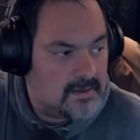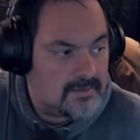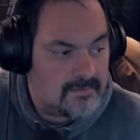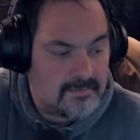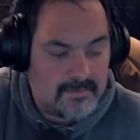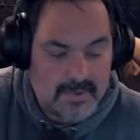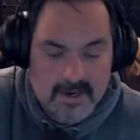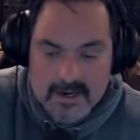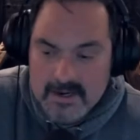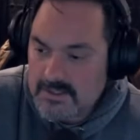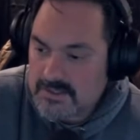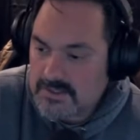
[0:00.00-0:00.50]

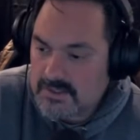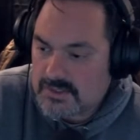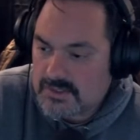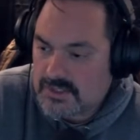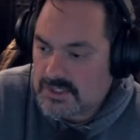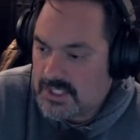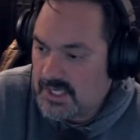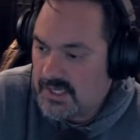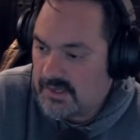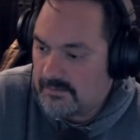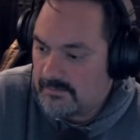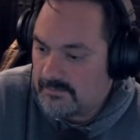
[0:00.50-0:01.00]
bearings are
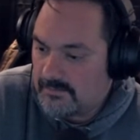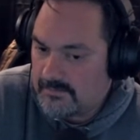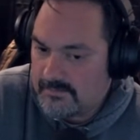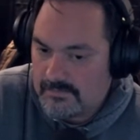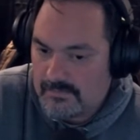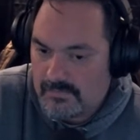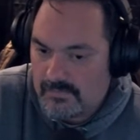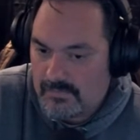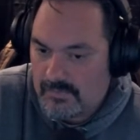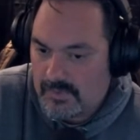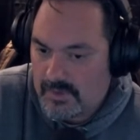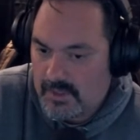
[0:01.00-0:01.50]
cheap.
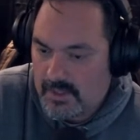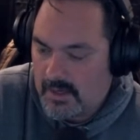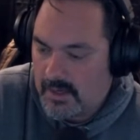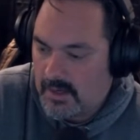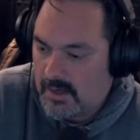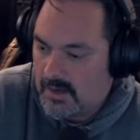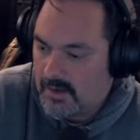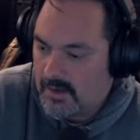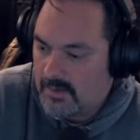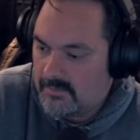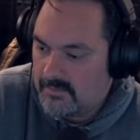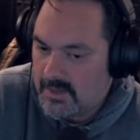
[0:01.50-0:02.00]

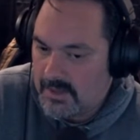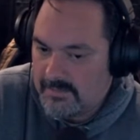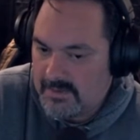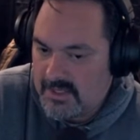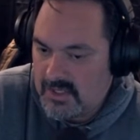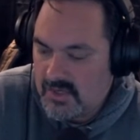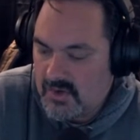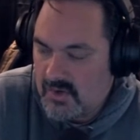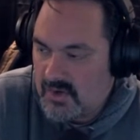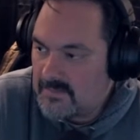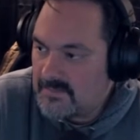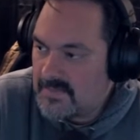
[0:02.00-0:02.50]
Um, I mean,
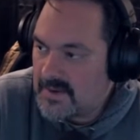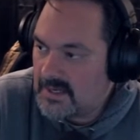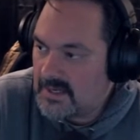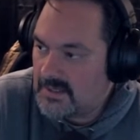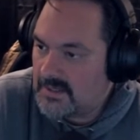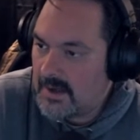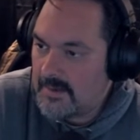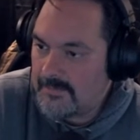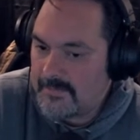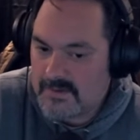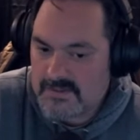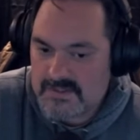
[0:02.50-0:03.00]
you can pick
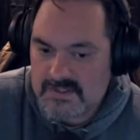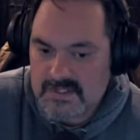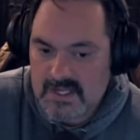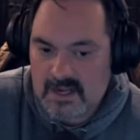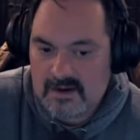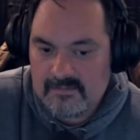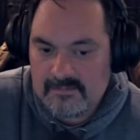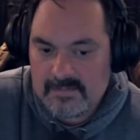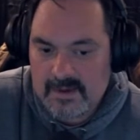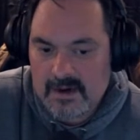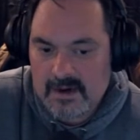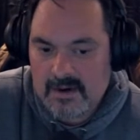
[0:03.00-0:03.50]
up a set
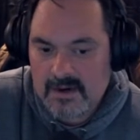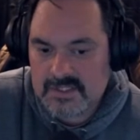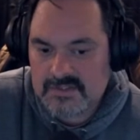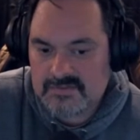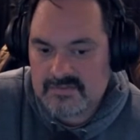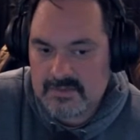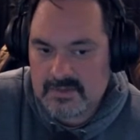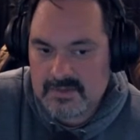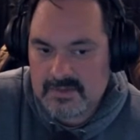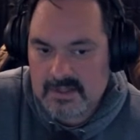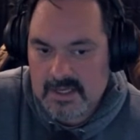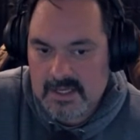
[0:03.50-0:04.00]
of bearings
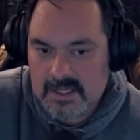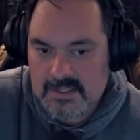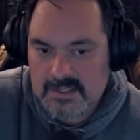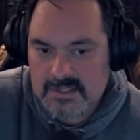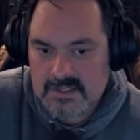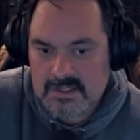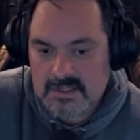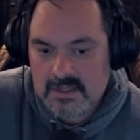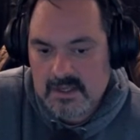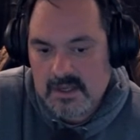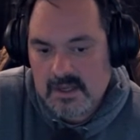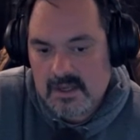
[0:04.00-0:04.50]
for
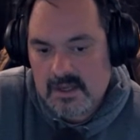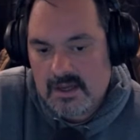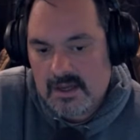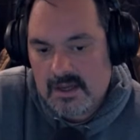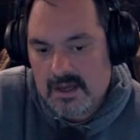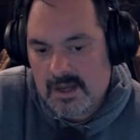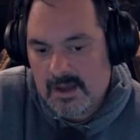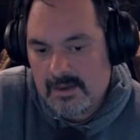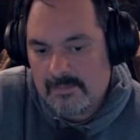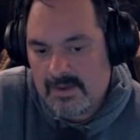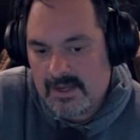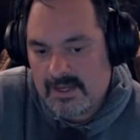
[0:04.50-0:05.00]
this
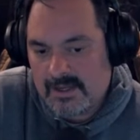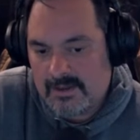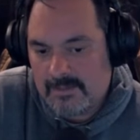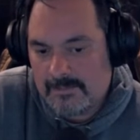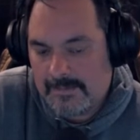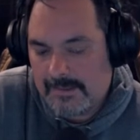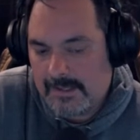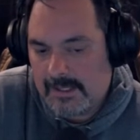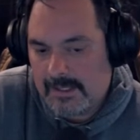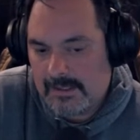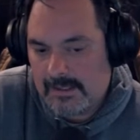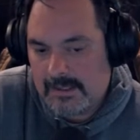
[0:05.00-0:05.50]
um, and
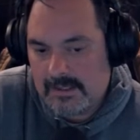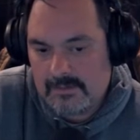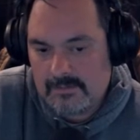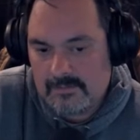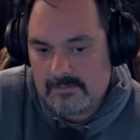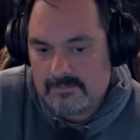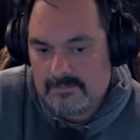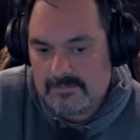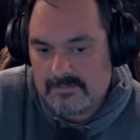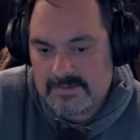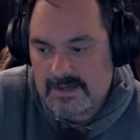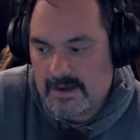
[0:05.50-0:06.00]
completely
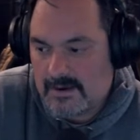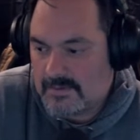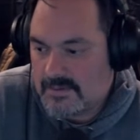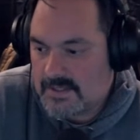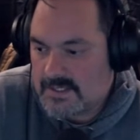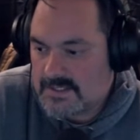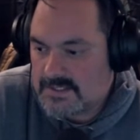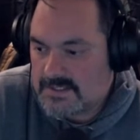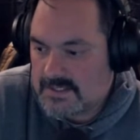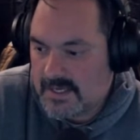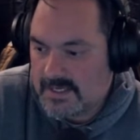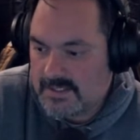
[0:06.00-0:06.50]
tear
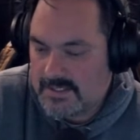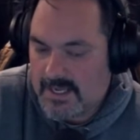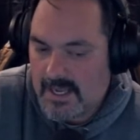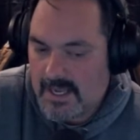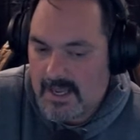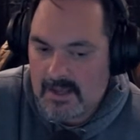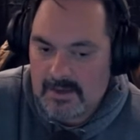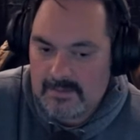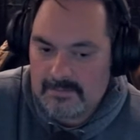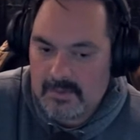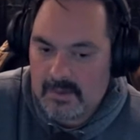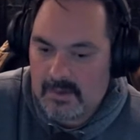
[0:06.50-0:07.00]
this thing
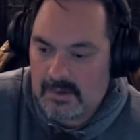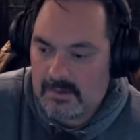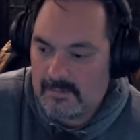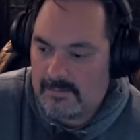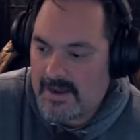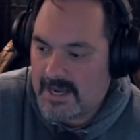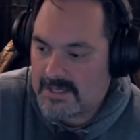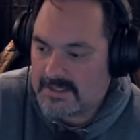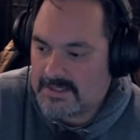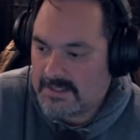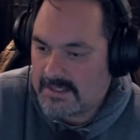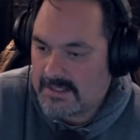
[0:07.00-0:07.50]
down and put it
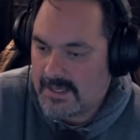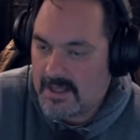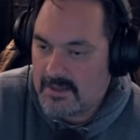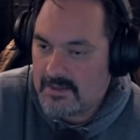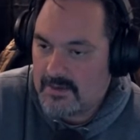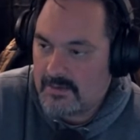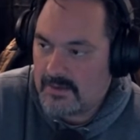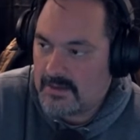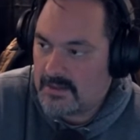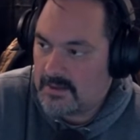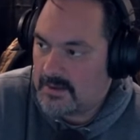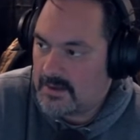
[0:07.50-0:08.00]
back
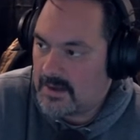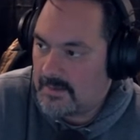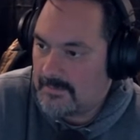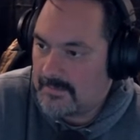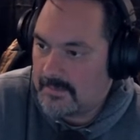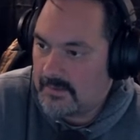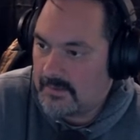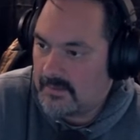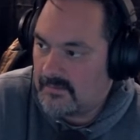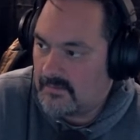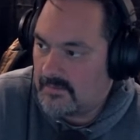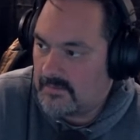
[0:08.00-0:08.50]
together in a
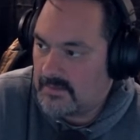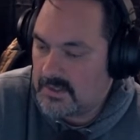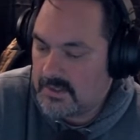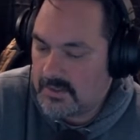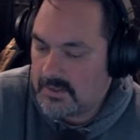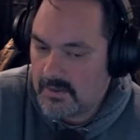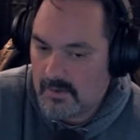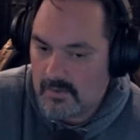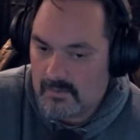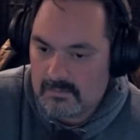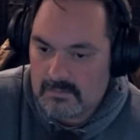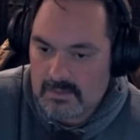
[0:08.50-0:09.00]
couple, you
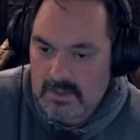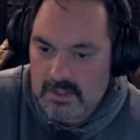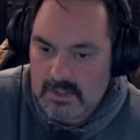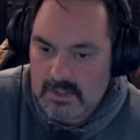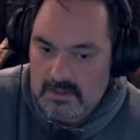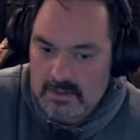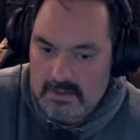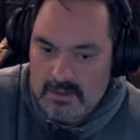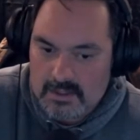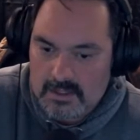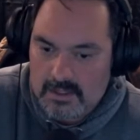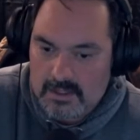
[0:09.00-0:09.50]
know,
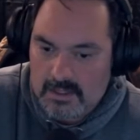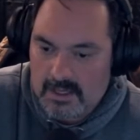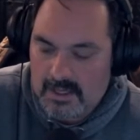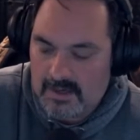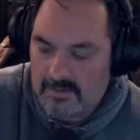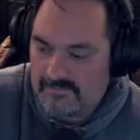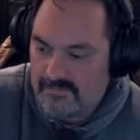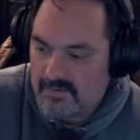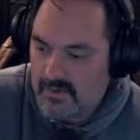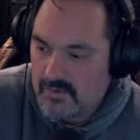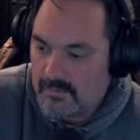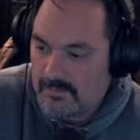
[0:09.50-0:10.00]
in
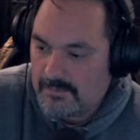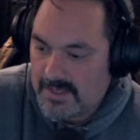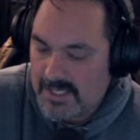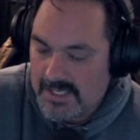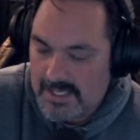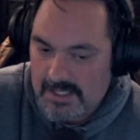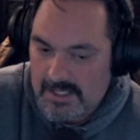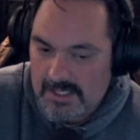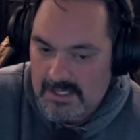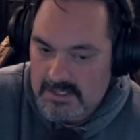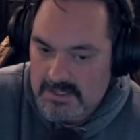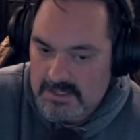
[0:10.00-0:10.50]
a few
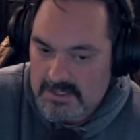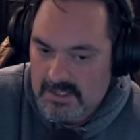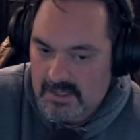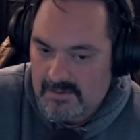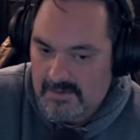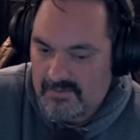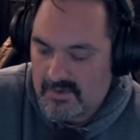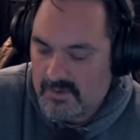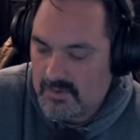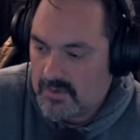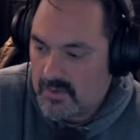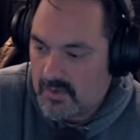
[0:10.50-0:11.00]
minutes
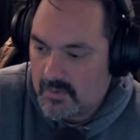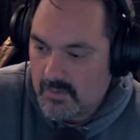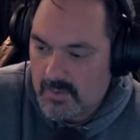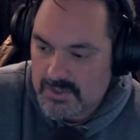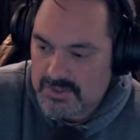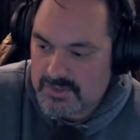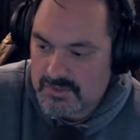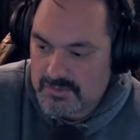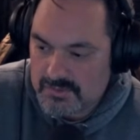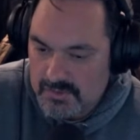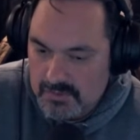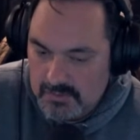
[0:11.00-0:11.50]
if you know
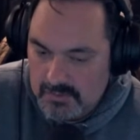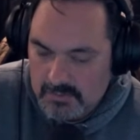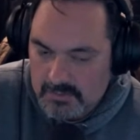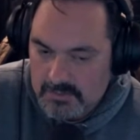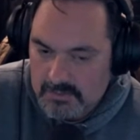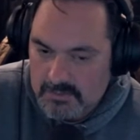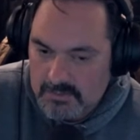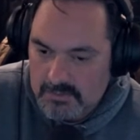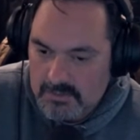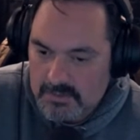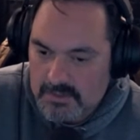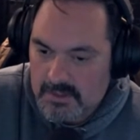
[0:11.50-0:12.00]
what you're doing.